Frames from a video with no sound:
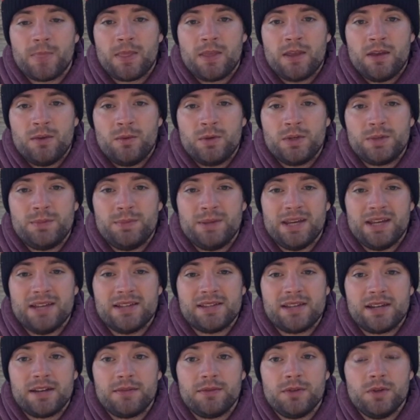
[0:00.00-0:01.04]
which means
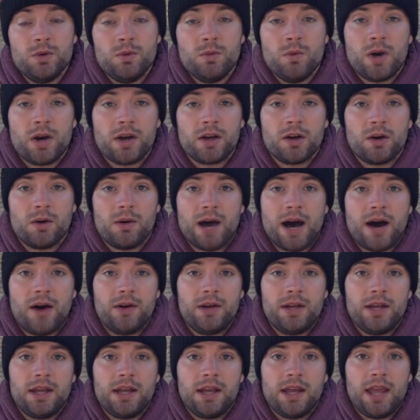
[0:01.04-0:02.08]
that if you want to go out
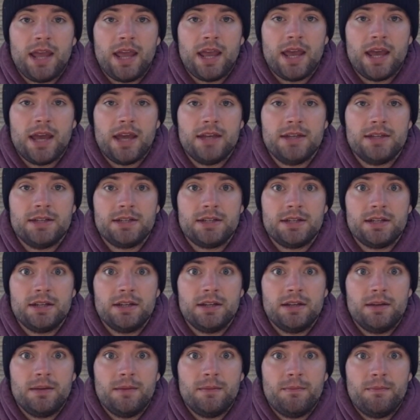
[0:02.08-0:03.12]
and
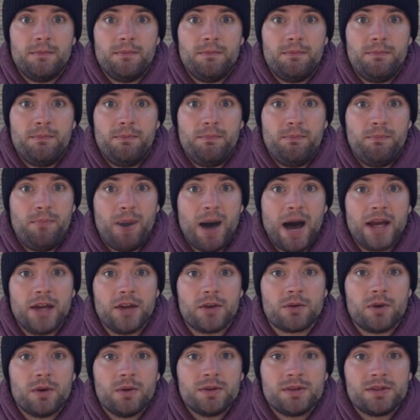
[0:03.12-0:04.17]
buy
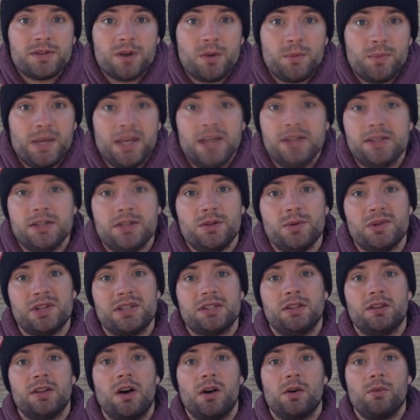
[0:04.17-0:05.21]
your own snow peas and do
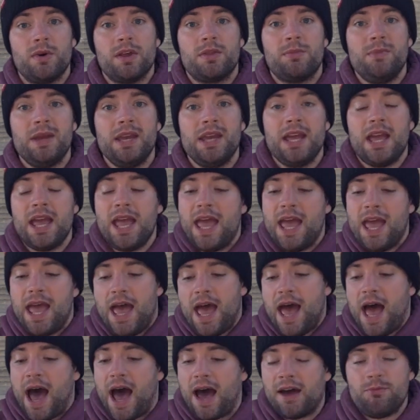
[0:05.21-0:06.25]
this along with me,
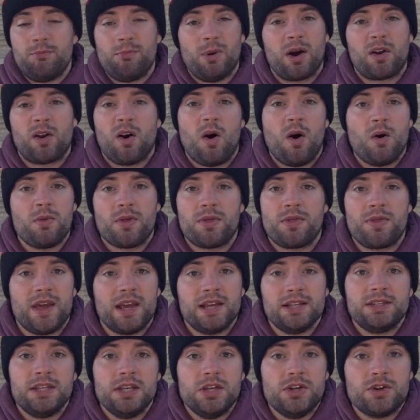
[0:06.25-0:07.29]
I've bought all the
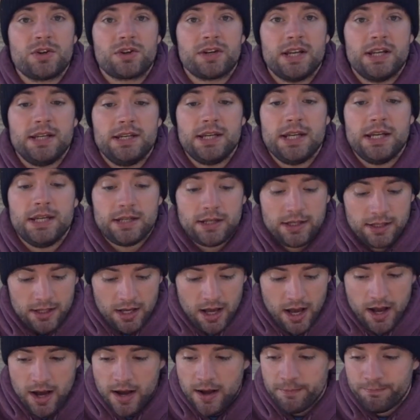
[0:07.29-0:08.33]
things that you're going to need.
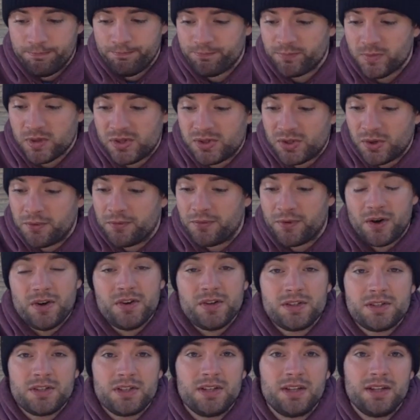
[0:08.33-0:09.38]
So
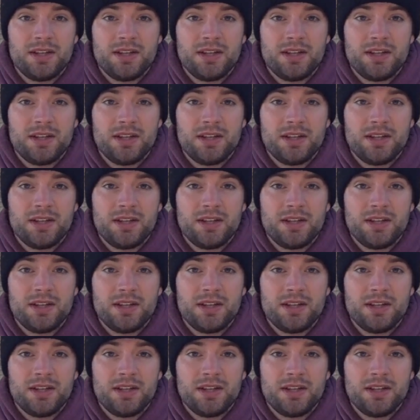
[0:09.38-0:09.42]
first,